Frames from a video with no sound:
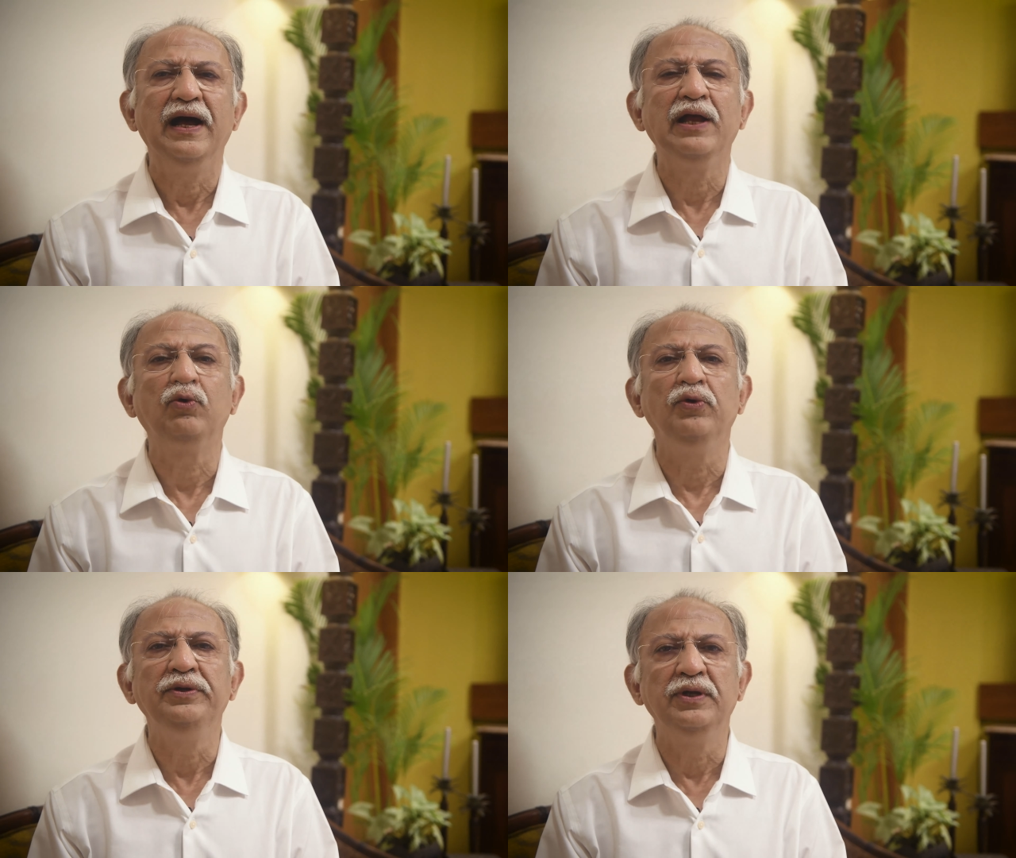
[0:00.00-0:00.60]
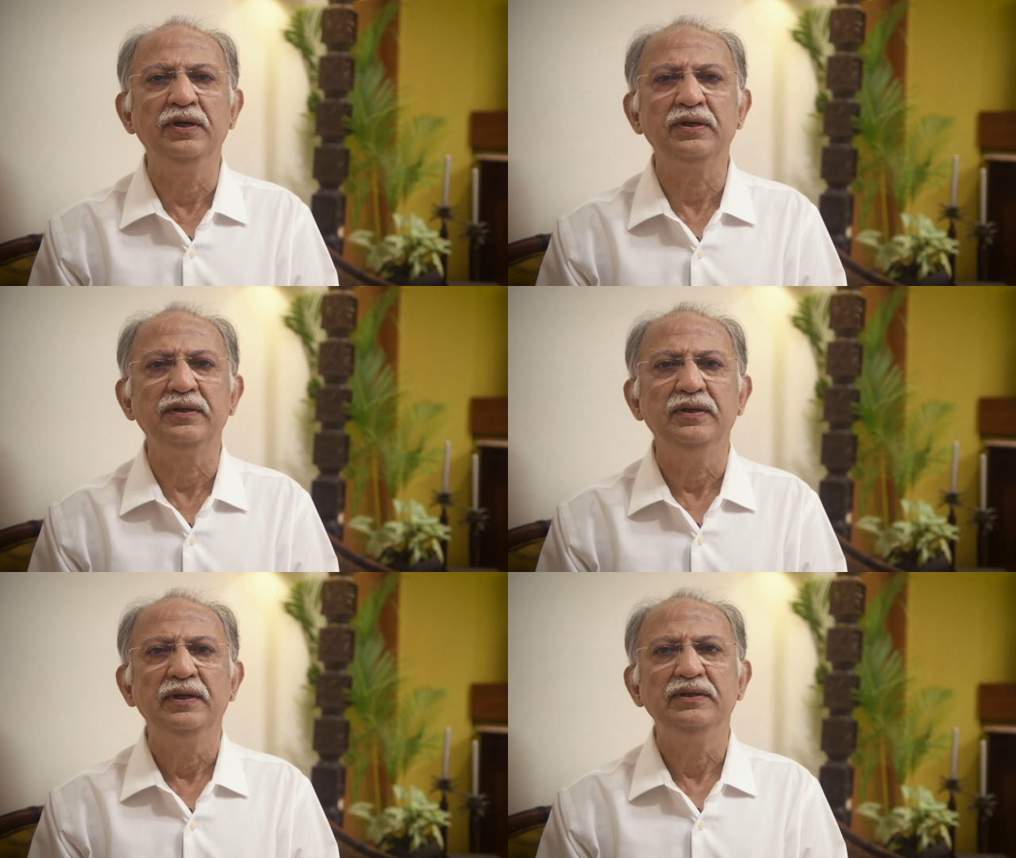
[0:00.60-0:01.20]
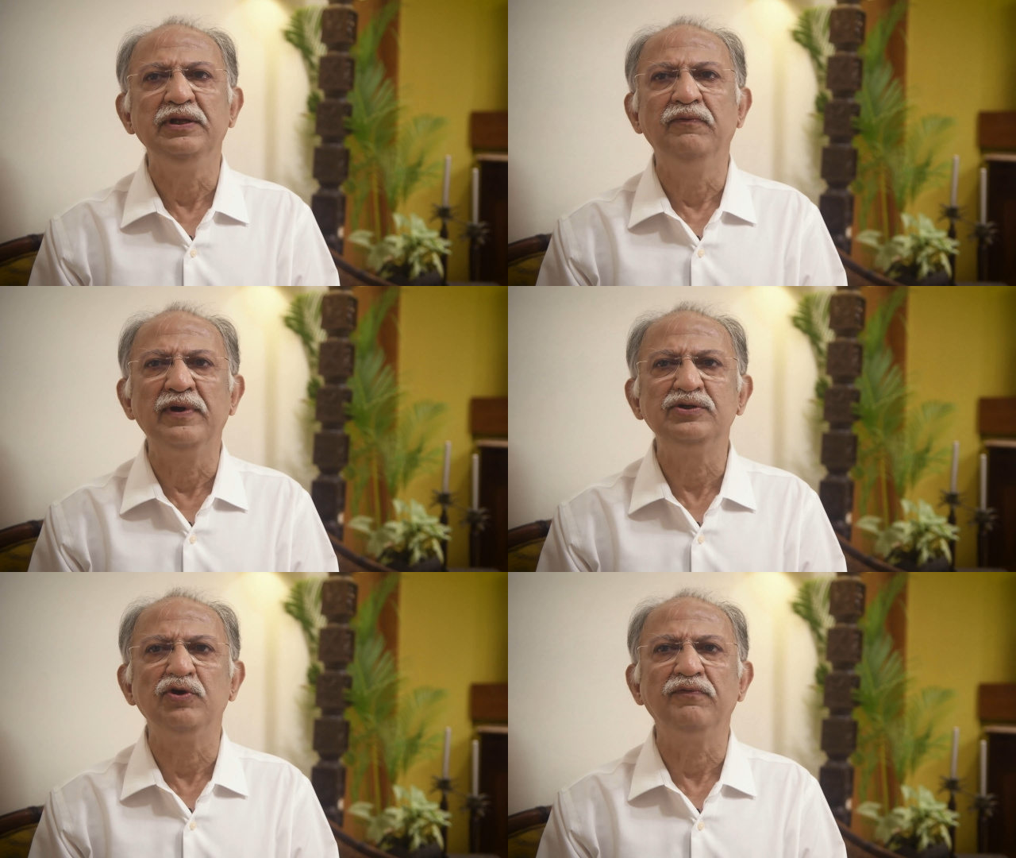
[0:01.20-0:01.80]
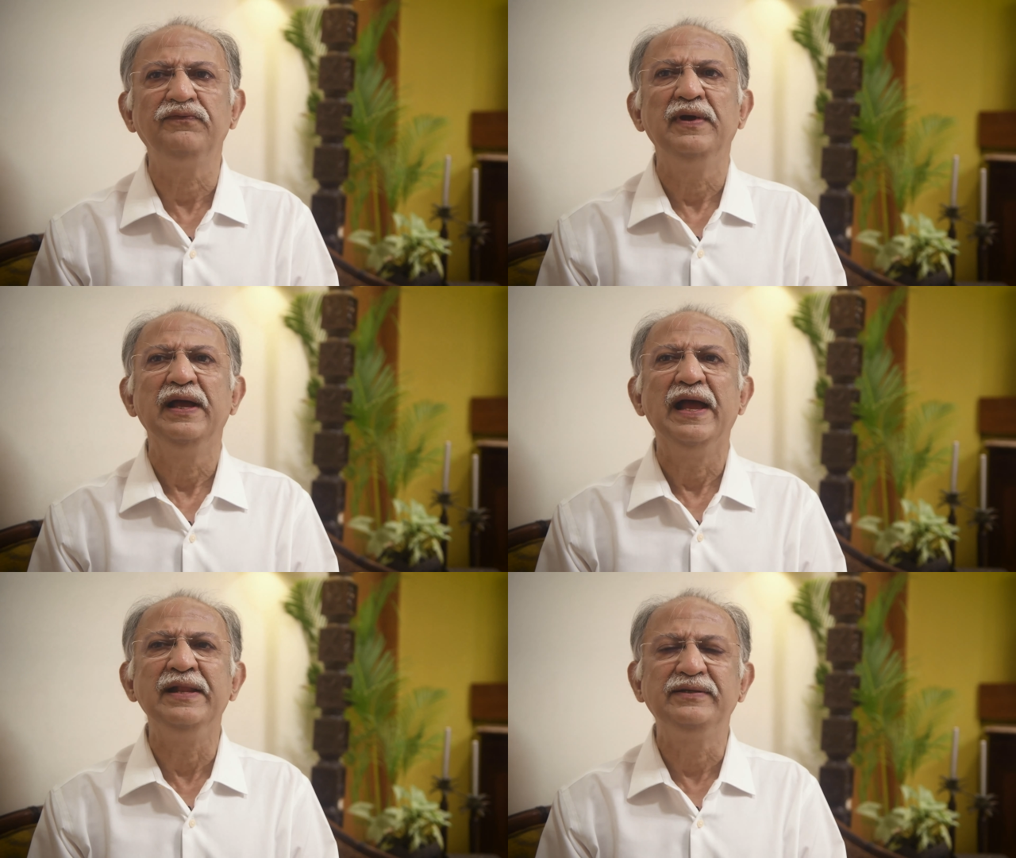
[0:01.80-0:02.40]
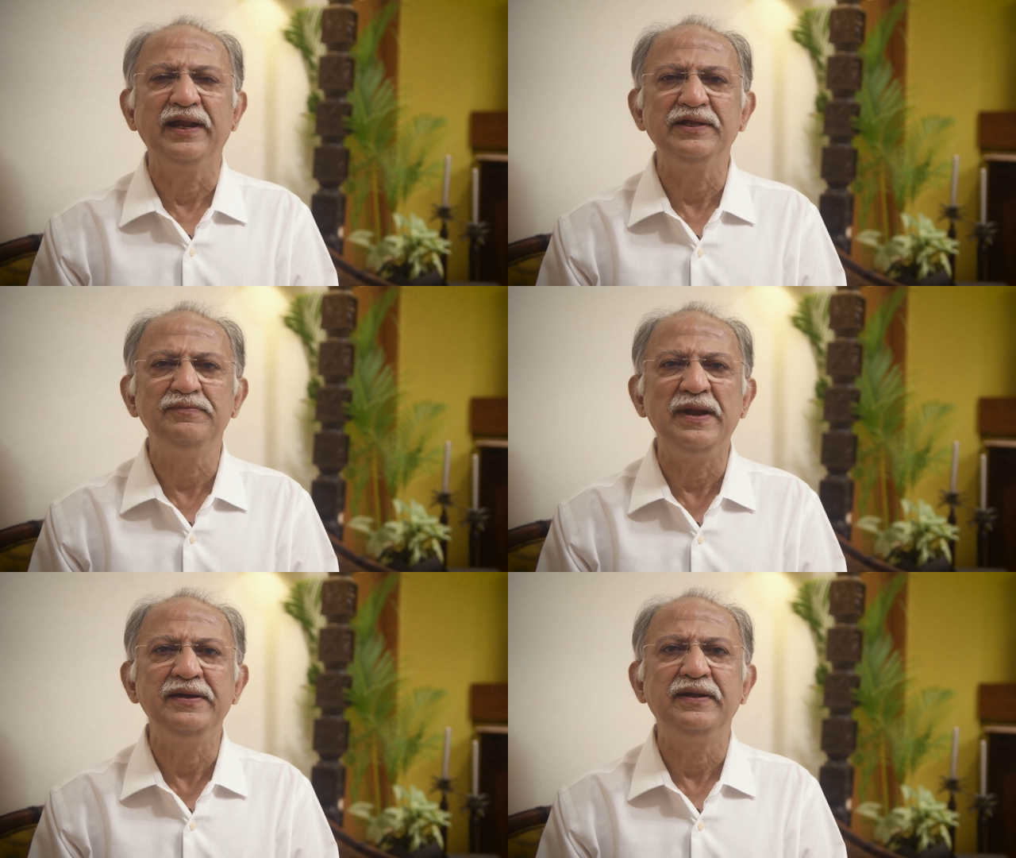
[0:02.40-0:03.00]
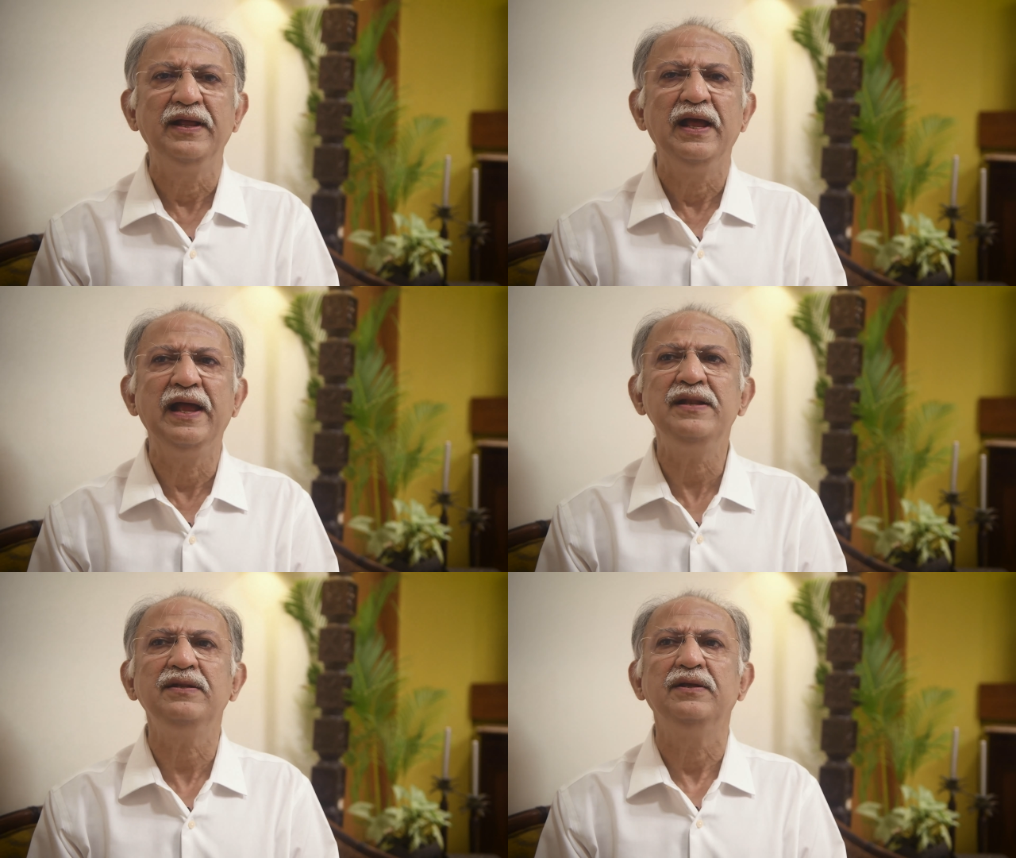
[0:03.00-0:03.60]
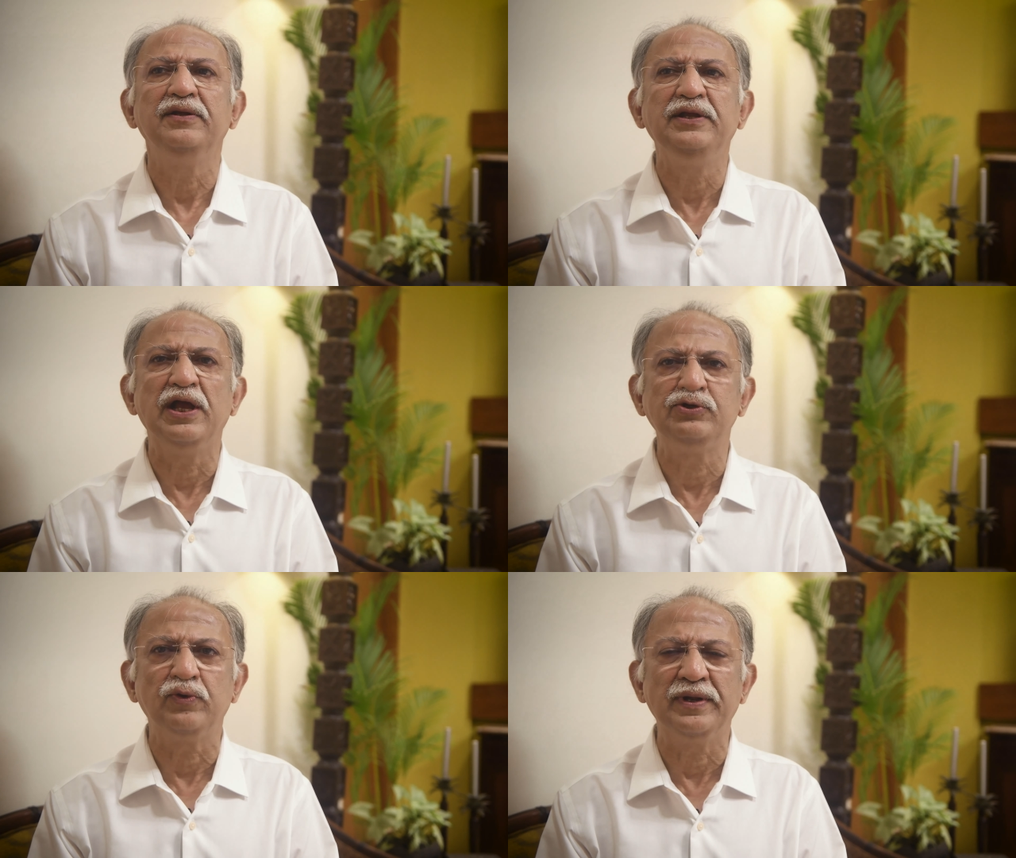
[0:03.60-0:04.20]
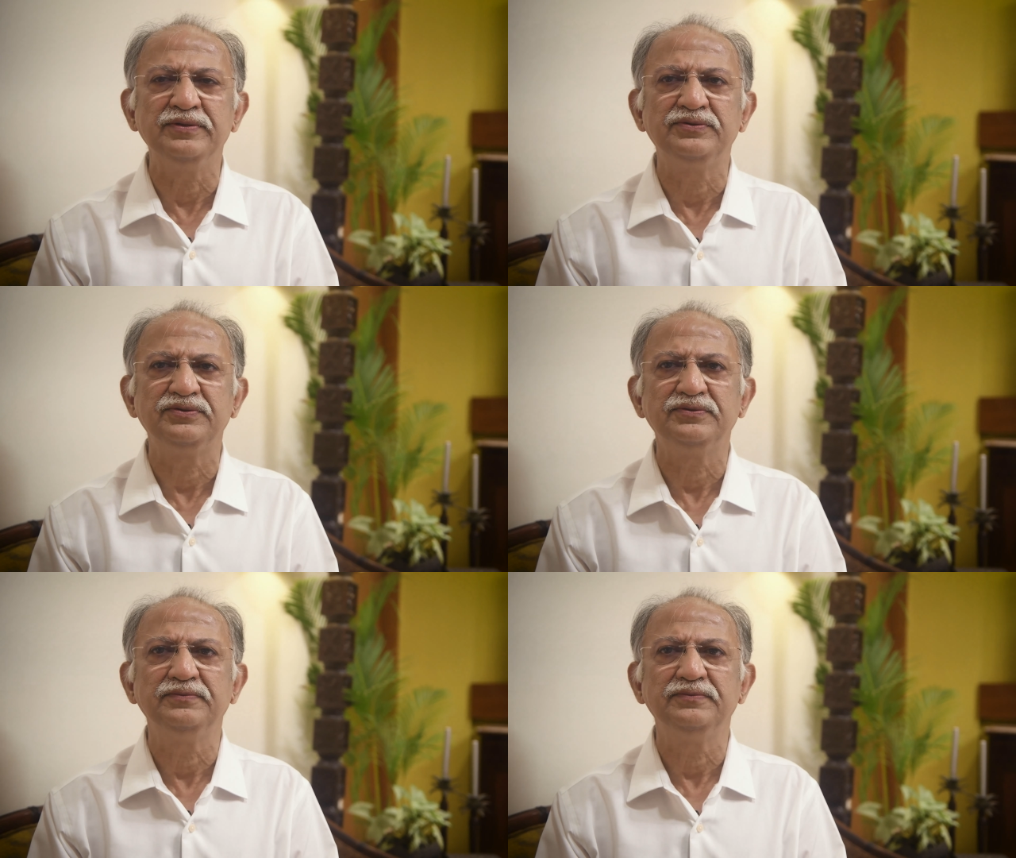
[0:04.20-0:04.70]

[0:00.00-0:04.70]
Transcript: I could hear the words of encouragement and reassurance.